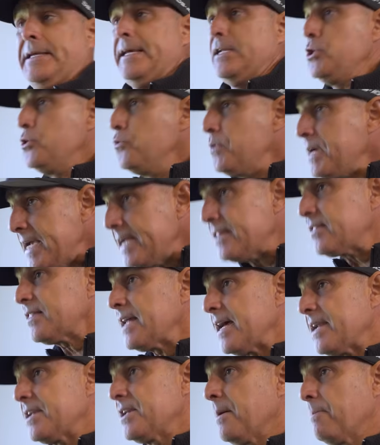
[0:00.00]
can you hit
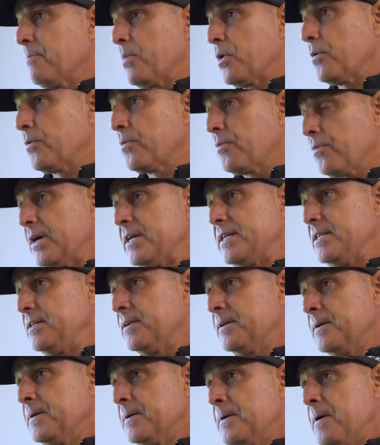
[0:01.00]
that number, right?
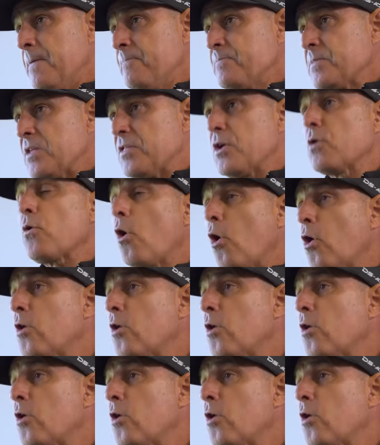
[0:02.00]
They're